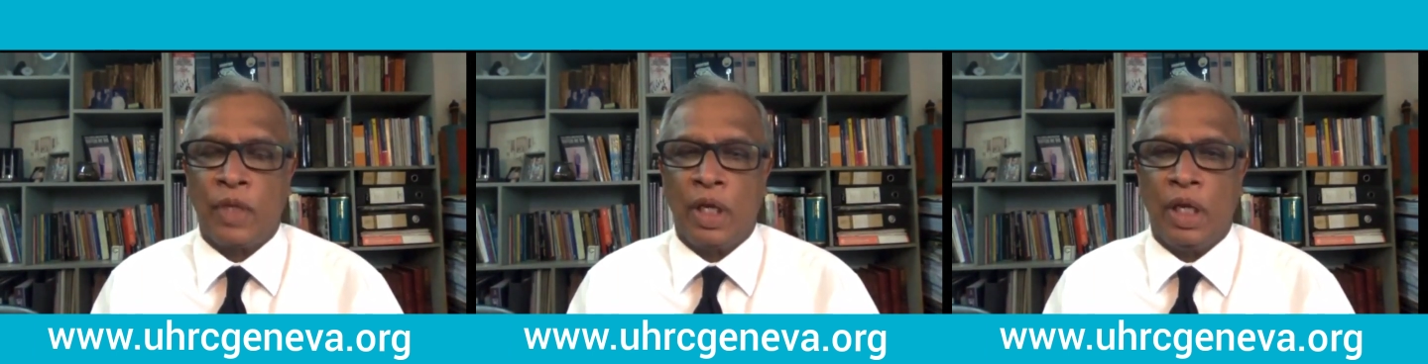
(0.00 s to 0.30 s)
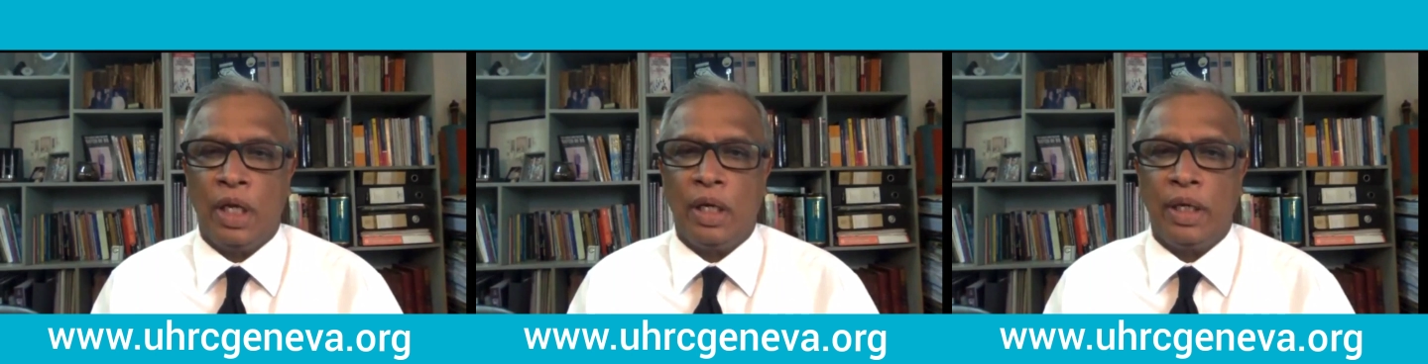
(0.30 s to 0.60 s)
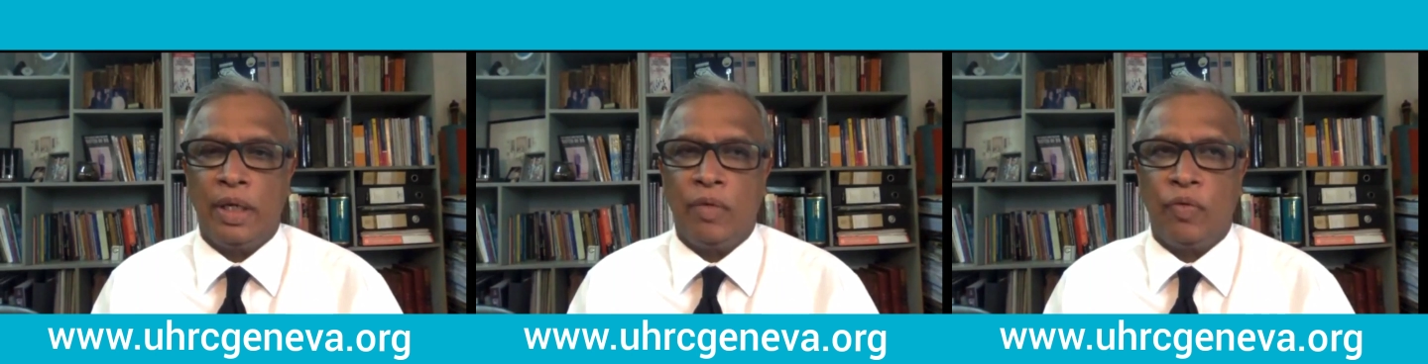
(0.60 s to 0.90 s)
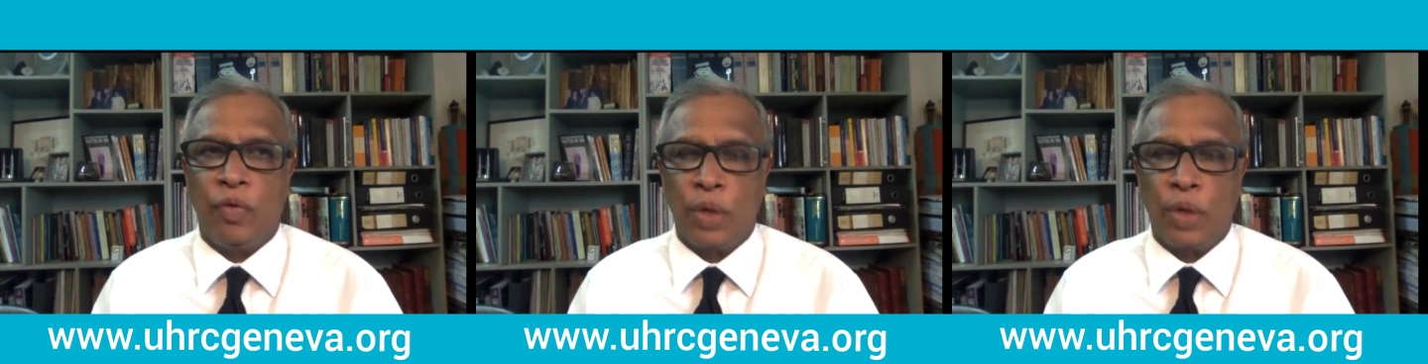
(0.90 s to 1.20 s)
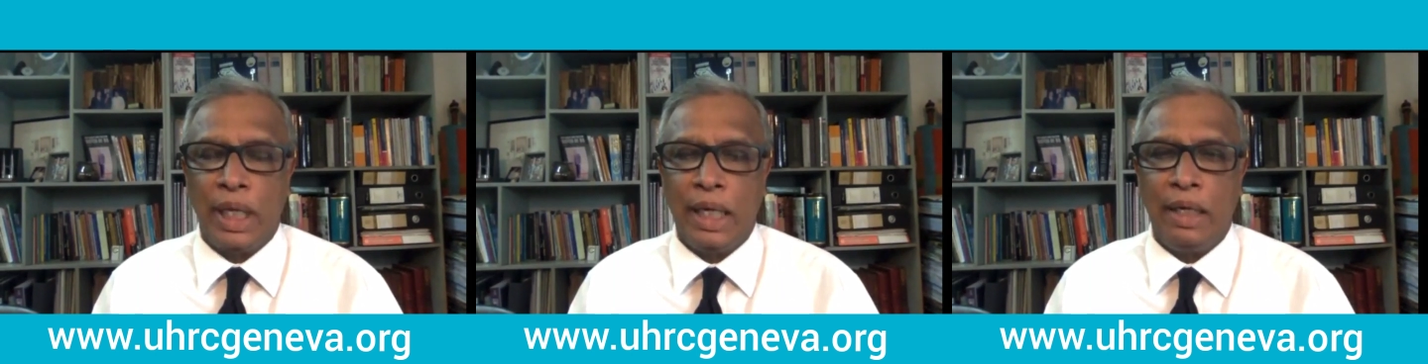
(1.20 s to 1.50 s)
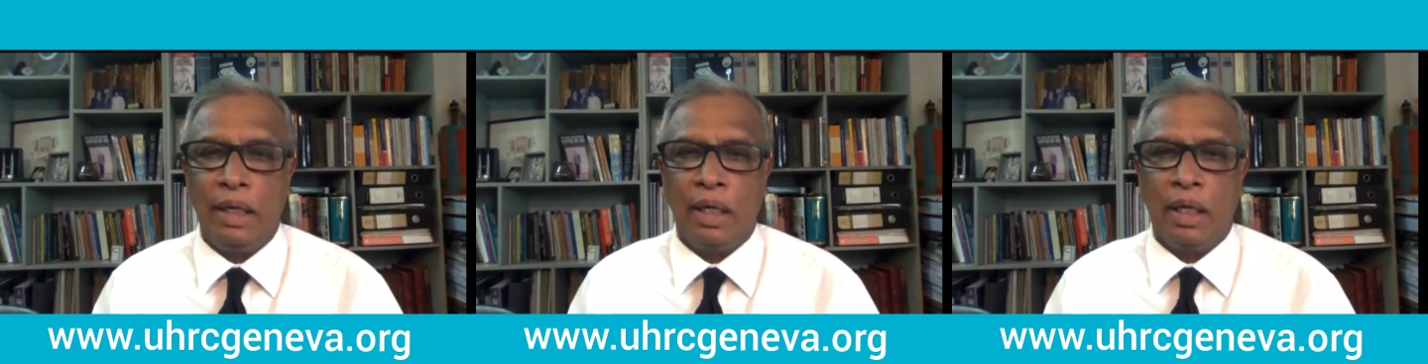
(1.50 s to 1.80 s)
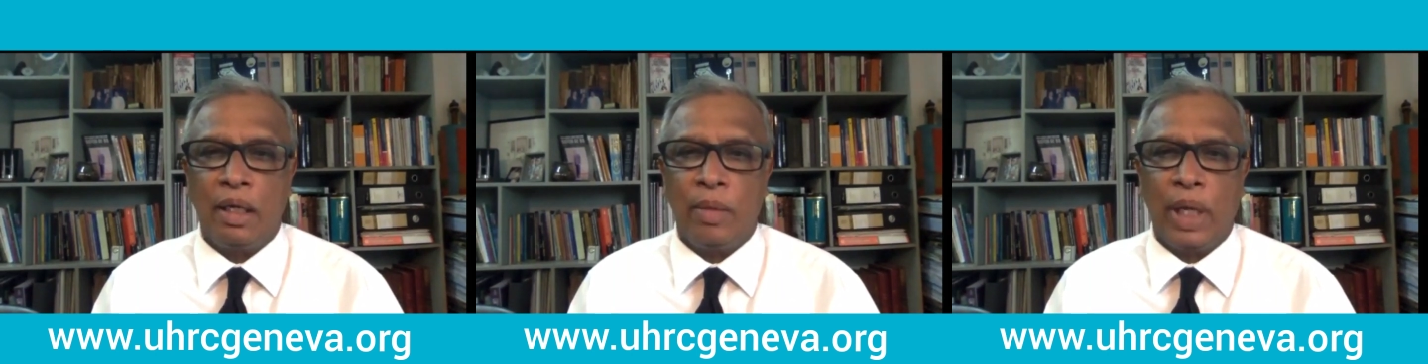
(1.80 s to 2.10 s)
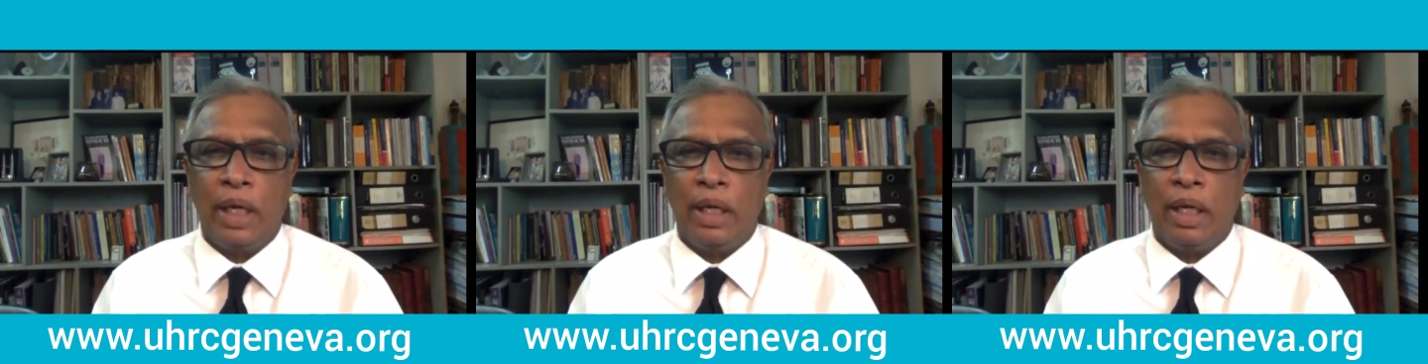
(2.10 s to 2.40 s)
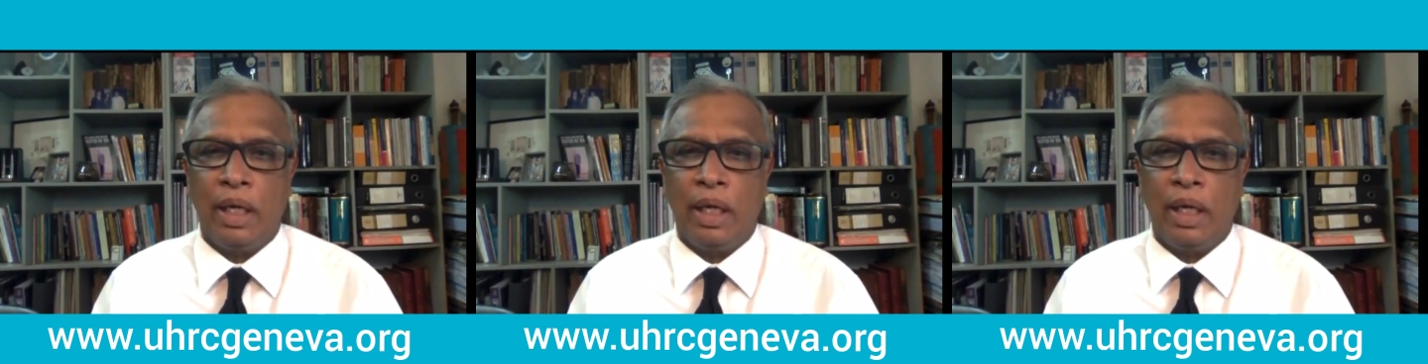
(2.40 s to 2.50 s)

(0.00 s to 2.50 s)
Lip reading: in 14, when